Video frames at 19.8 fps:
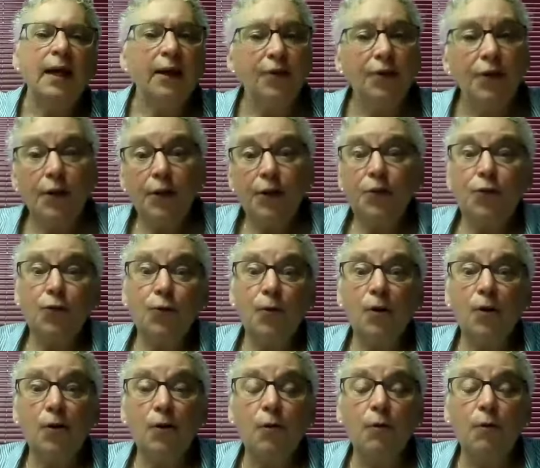It's a
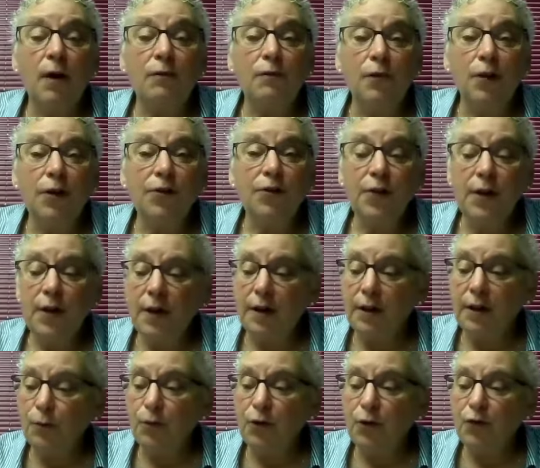historical reference.
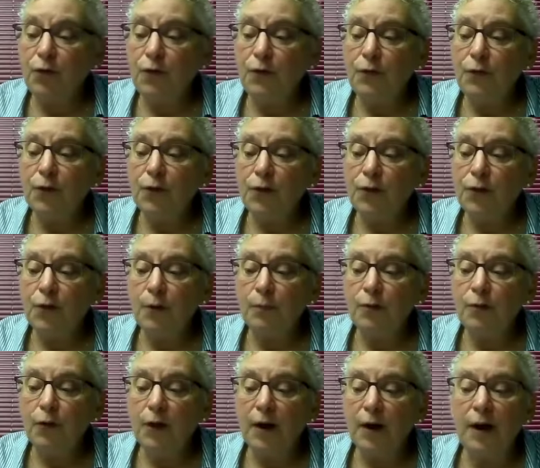And we shift our
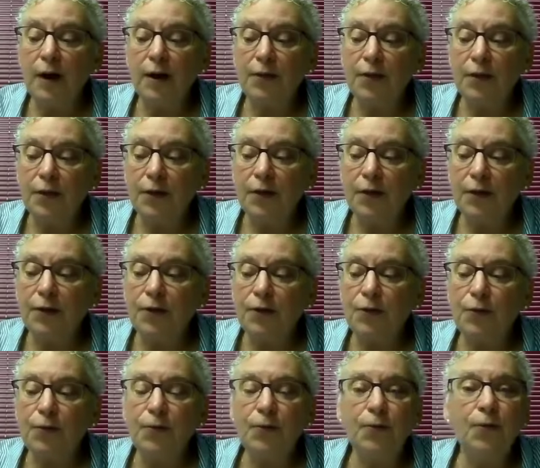term for God there
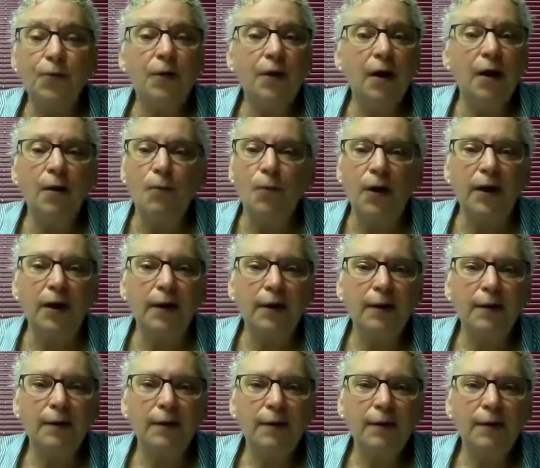to Yahweh,
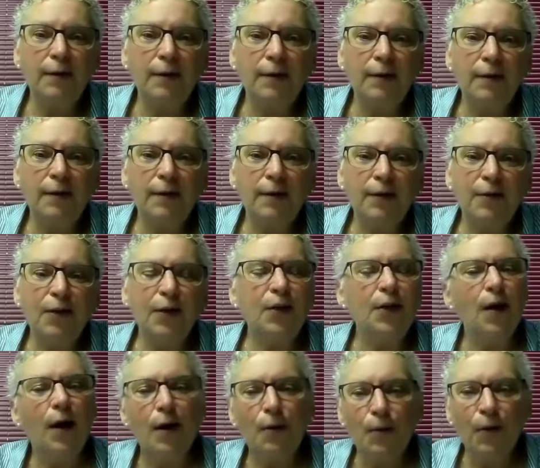the
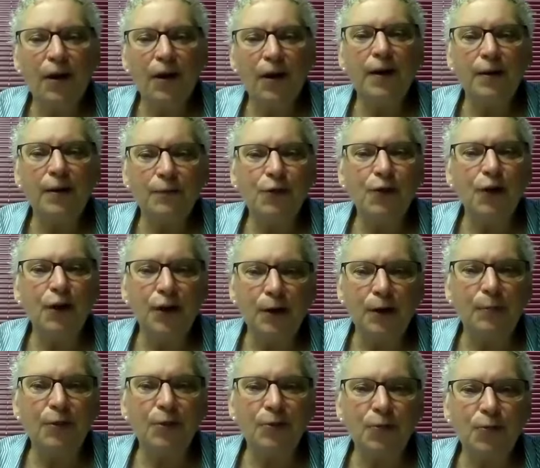Yahweh of
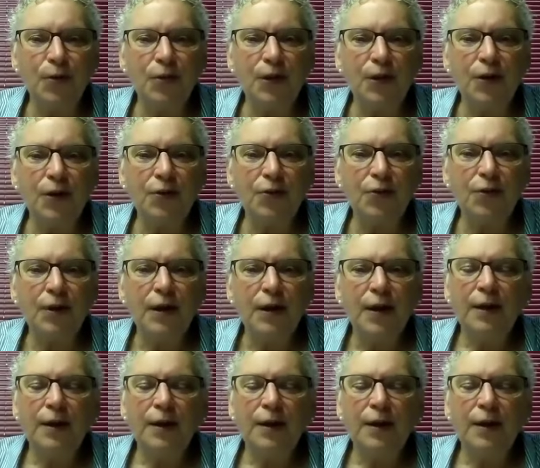Jacob is with us.